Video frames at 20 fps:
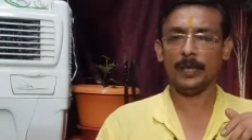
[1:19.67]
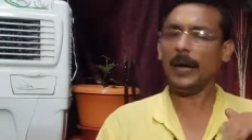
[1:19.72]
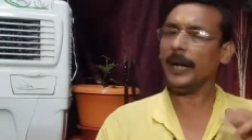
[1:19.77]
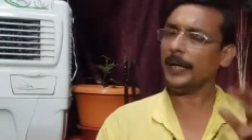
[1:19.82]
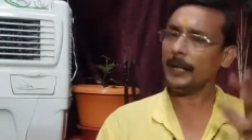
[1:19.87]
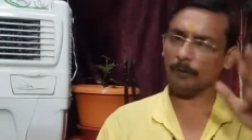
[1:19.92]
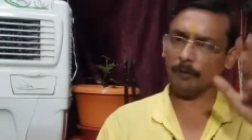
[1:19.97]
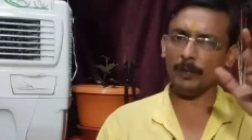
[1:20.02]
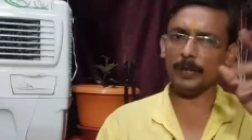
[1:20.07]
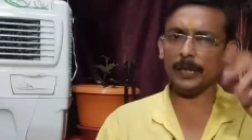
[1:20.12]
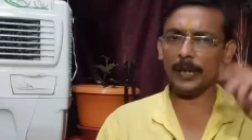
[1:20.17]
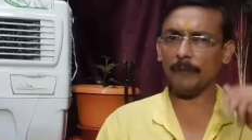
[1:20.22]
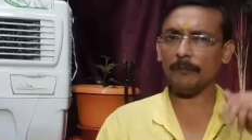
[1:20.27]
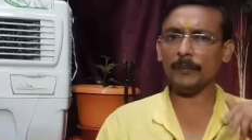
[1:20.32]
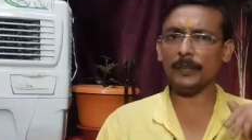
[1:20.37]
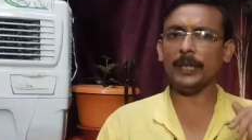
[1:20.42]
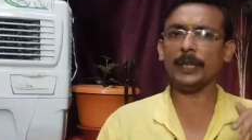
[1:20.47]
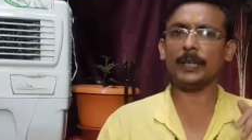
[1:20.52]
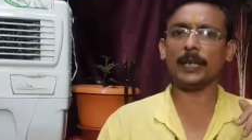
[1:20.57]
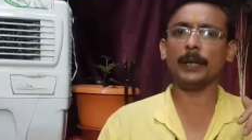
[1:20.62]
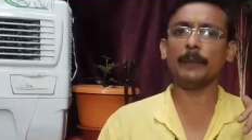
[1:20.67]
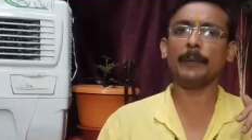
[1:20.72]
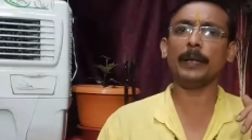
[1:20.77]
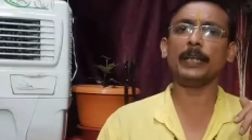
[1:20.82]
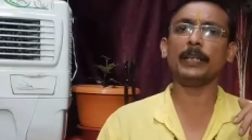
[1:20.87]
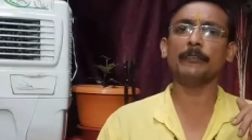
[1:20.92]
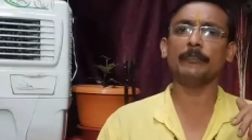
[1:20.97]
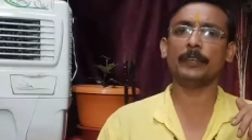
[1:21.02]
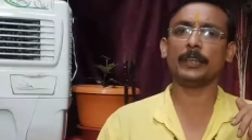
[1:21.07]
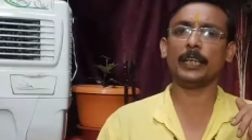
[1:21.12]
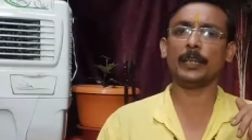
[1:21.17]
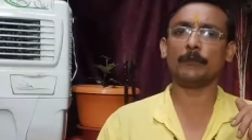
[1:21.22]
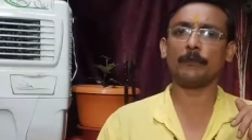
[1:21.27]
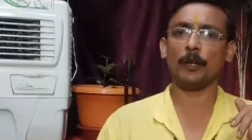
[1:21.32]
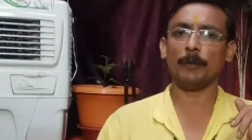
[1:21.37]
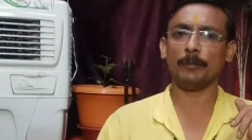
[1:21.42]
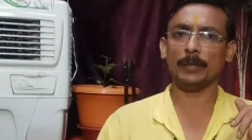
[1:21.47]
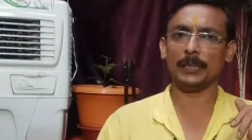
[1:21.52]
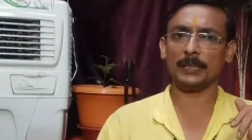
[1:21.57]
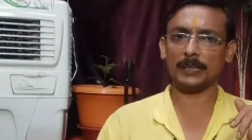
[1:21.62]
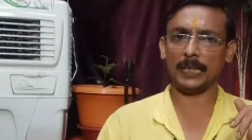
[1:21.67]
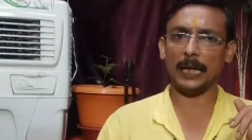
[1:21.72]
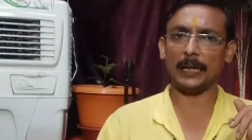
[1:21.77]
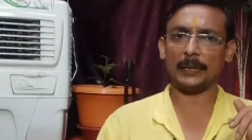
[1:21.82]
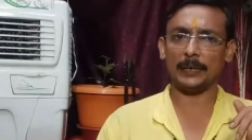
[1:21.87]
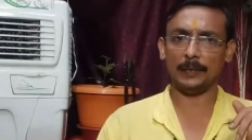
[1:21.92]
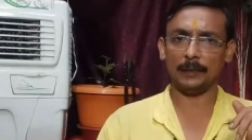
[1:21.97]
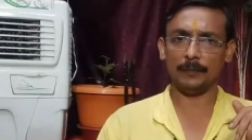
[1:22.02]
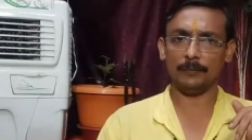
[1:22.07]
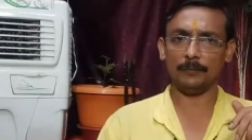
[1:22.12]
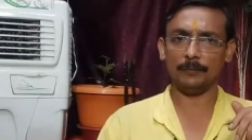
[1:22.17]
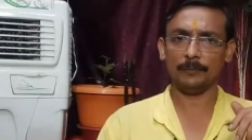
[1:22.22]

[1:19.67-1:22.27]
And you will definitely benefit from this channel.